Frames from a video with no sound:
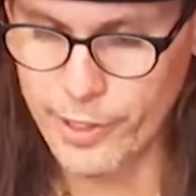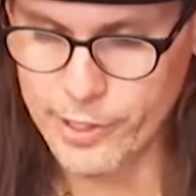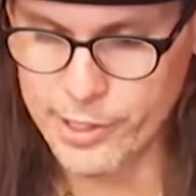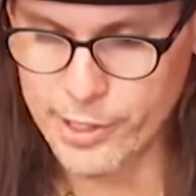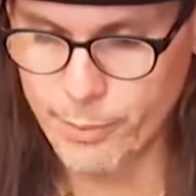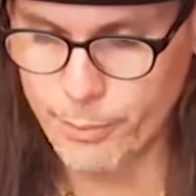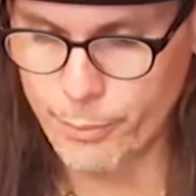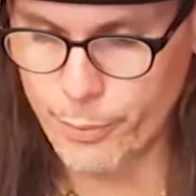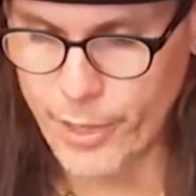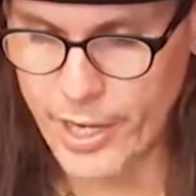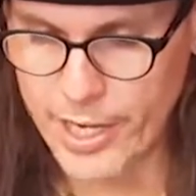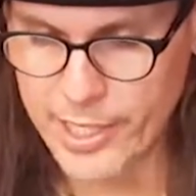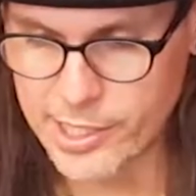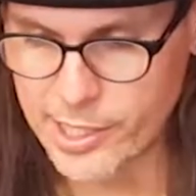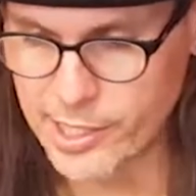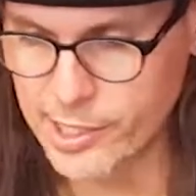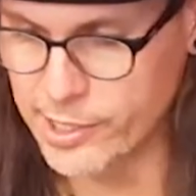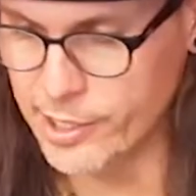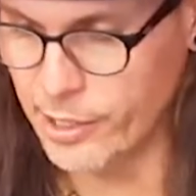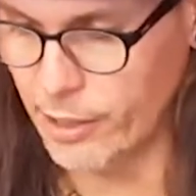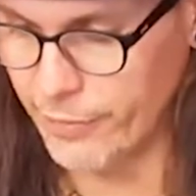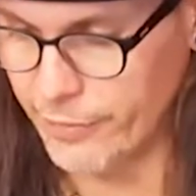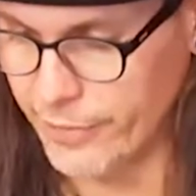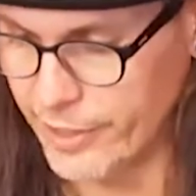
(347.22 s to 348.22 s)
impressions
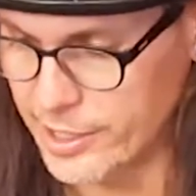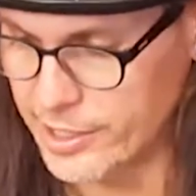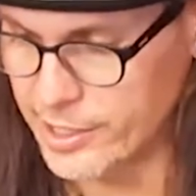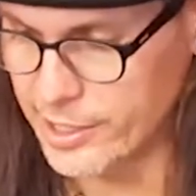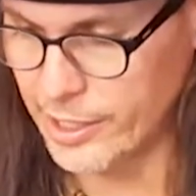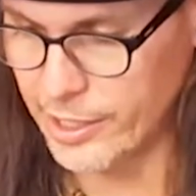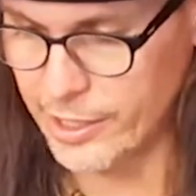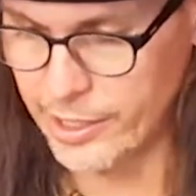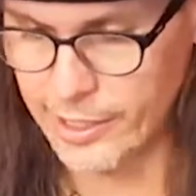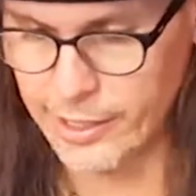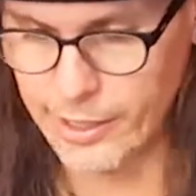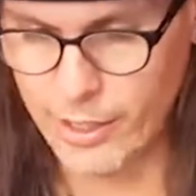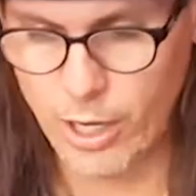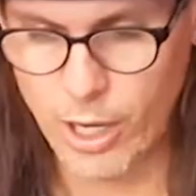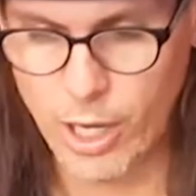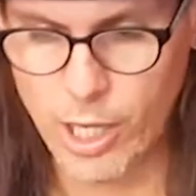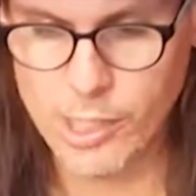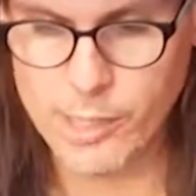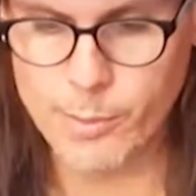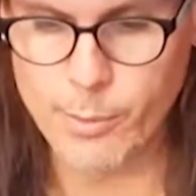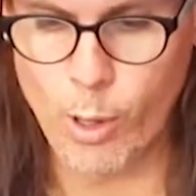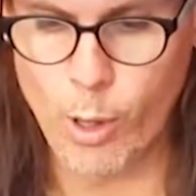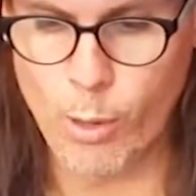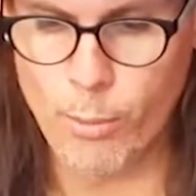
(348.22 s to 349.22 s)
of this
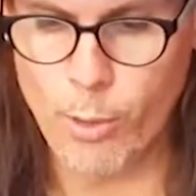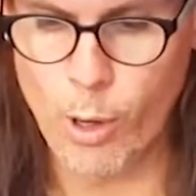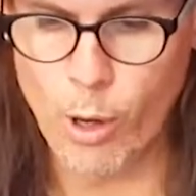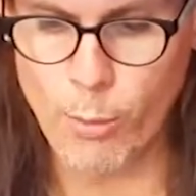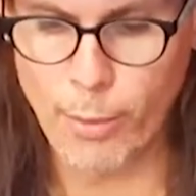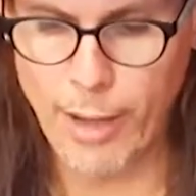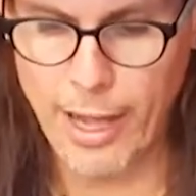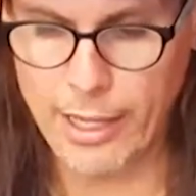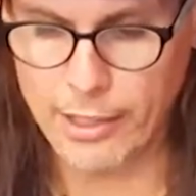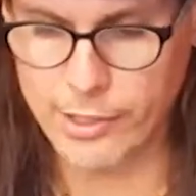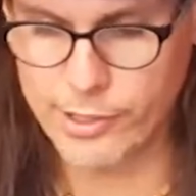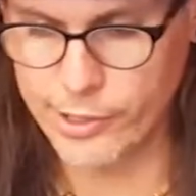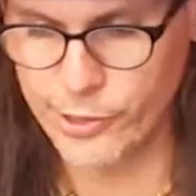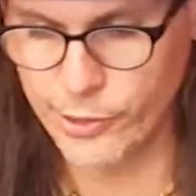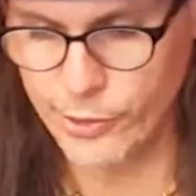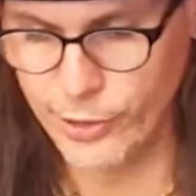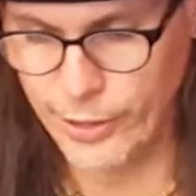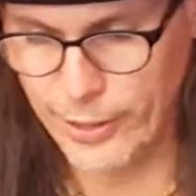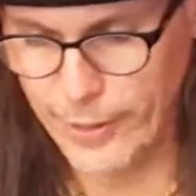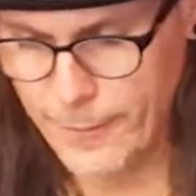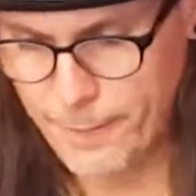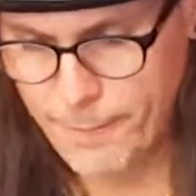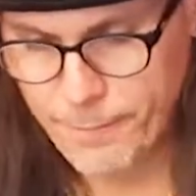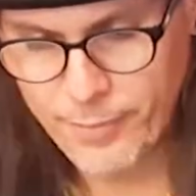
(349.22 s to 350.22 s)
Osmo Mobile 2.
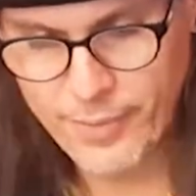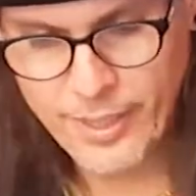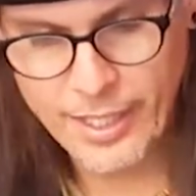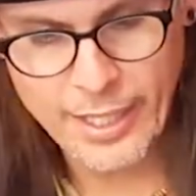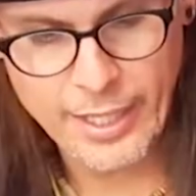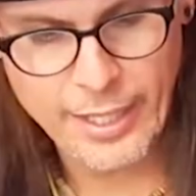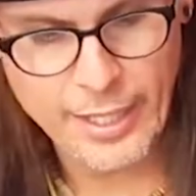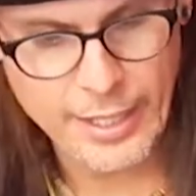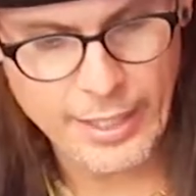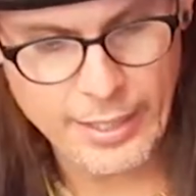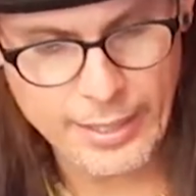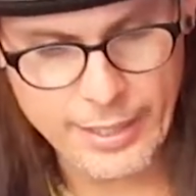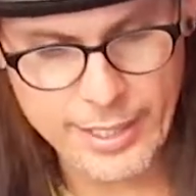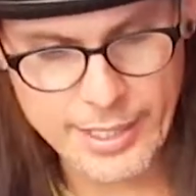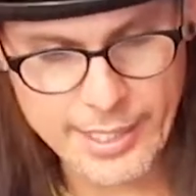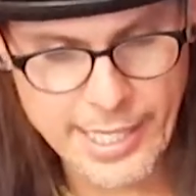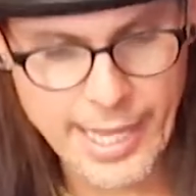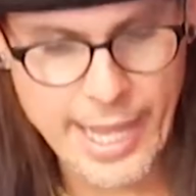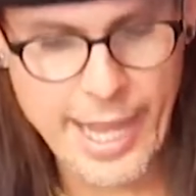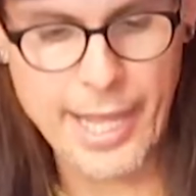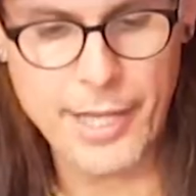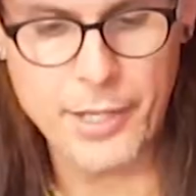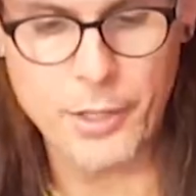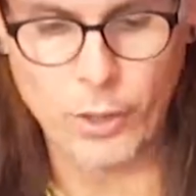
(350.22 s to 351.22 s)
This
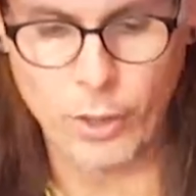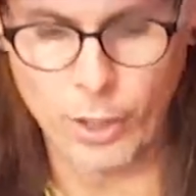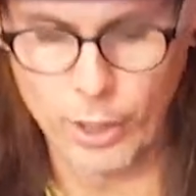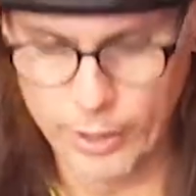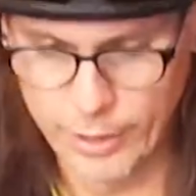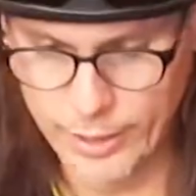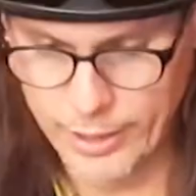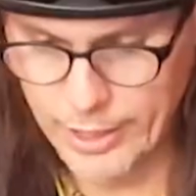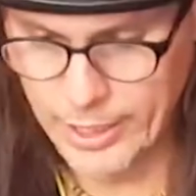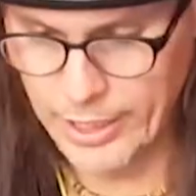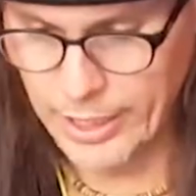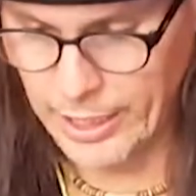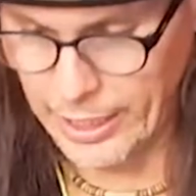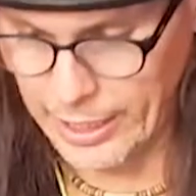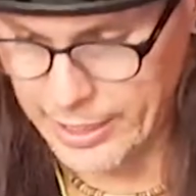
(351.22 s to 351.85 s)
handle is